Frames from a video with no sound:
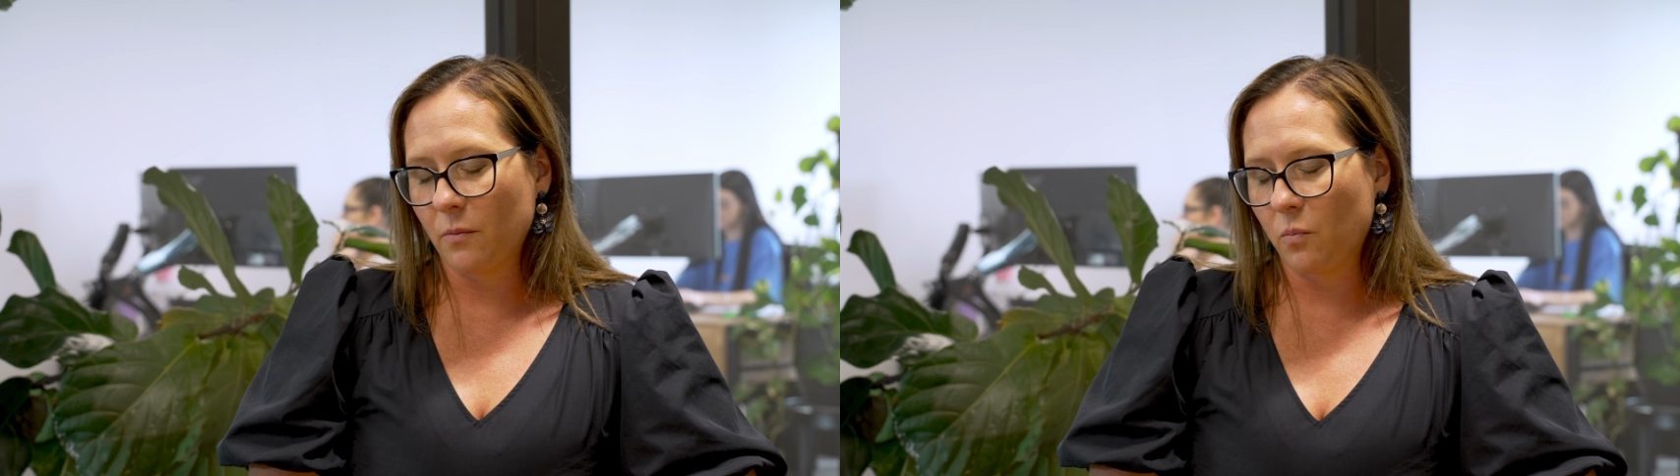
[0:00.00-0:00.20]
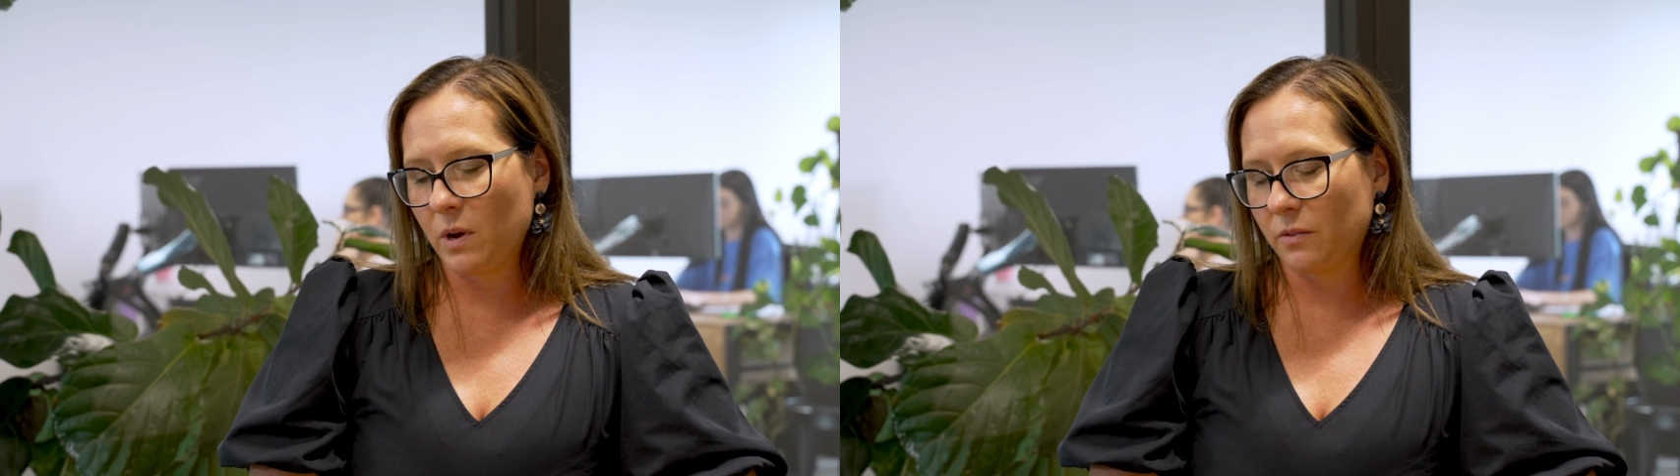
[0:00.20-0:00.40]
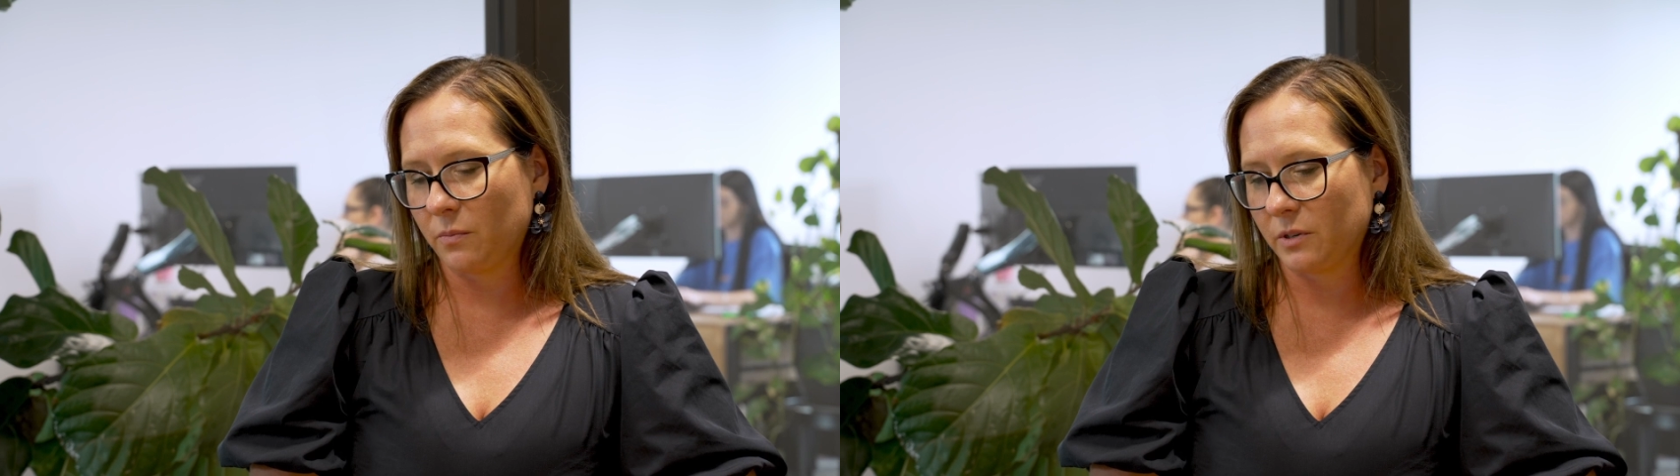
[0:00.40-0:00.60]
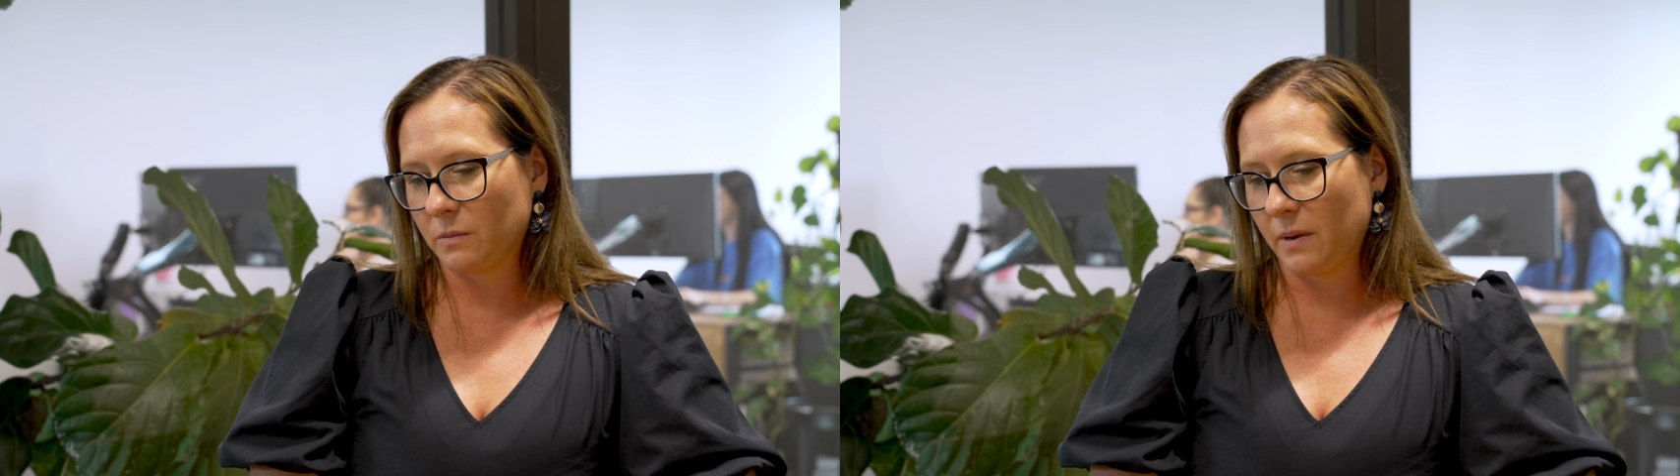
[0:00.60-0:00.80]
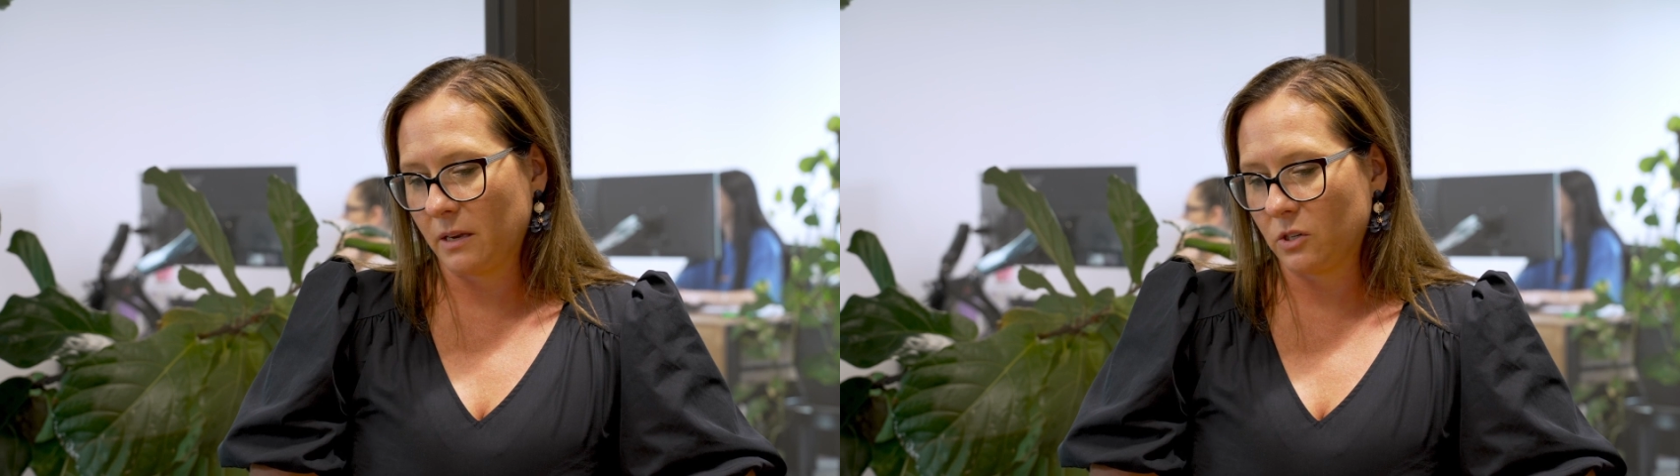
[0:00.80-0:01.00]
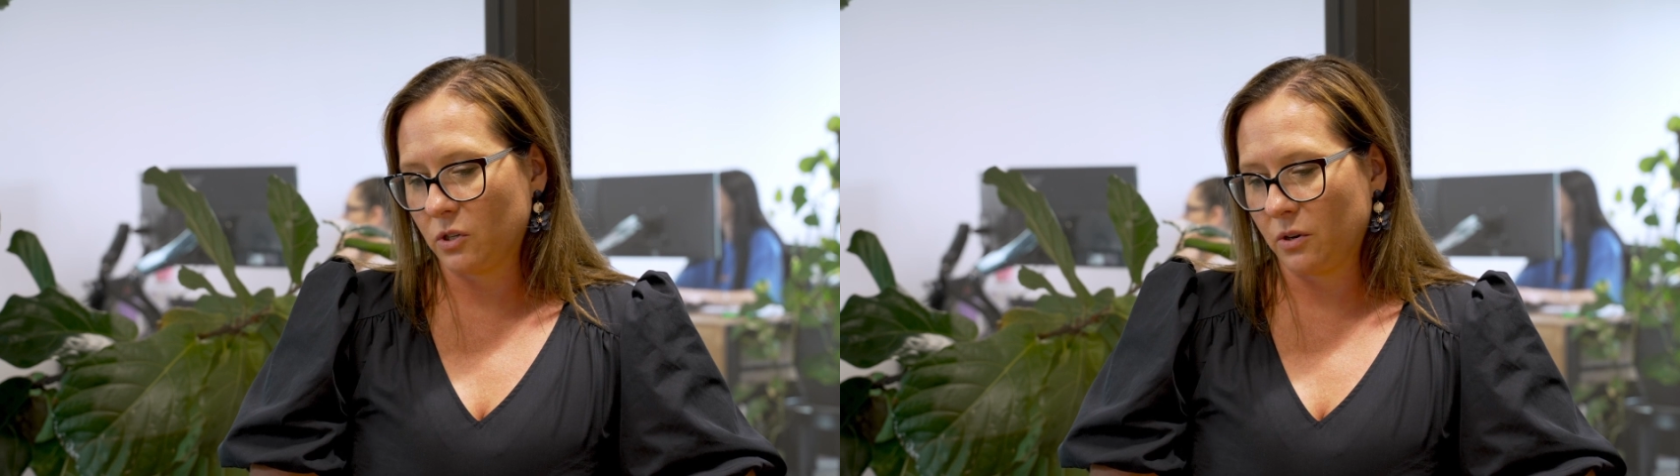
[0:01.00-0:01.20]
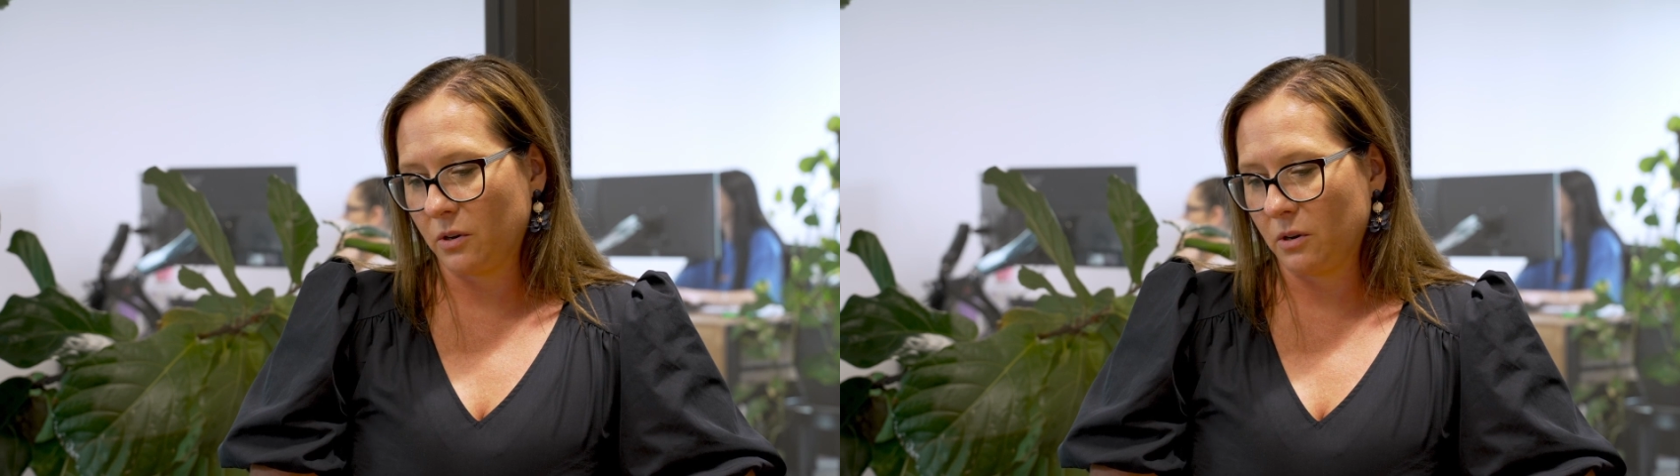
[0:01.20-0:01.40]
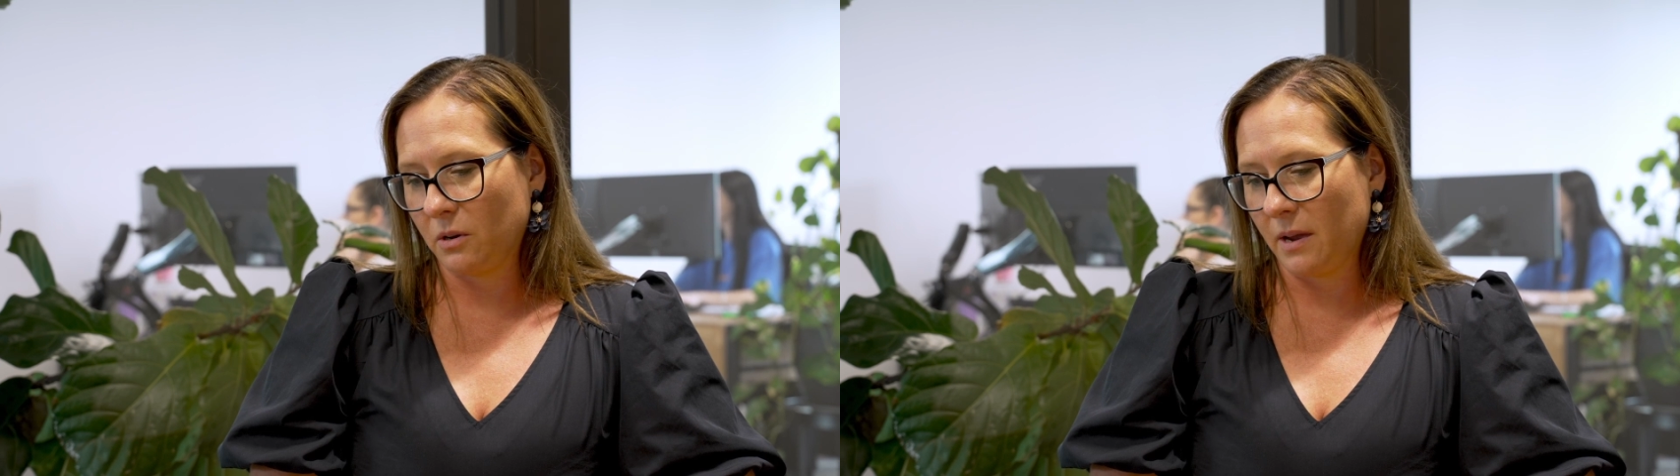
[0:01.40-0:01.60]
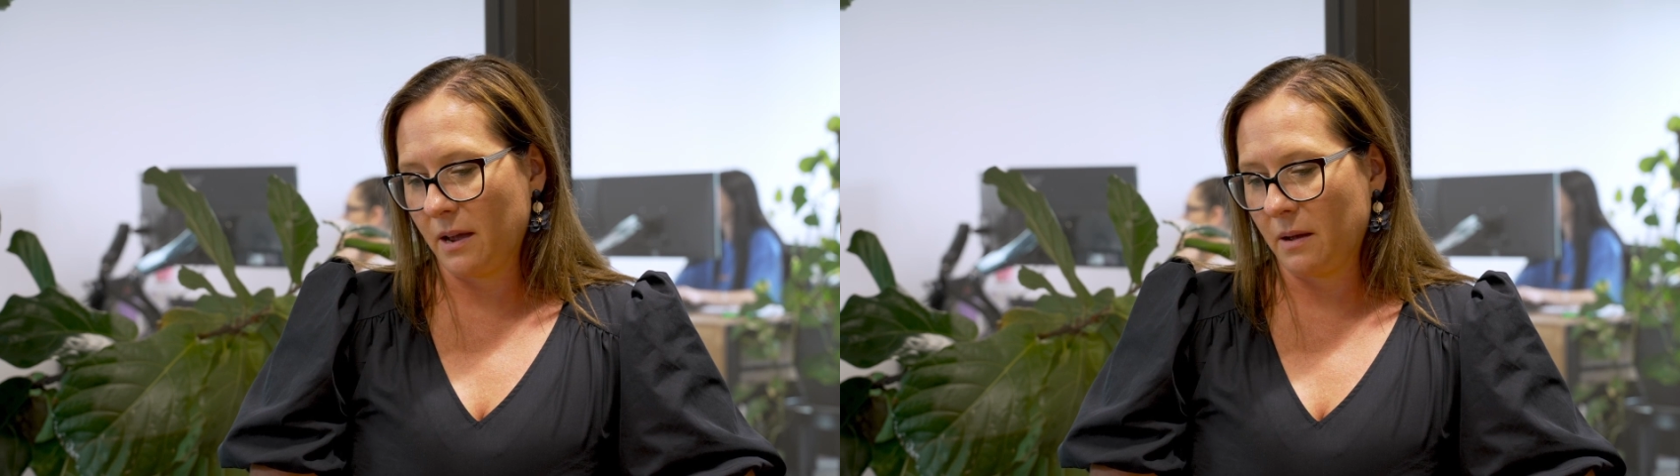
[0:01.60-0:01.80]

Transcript: With respect to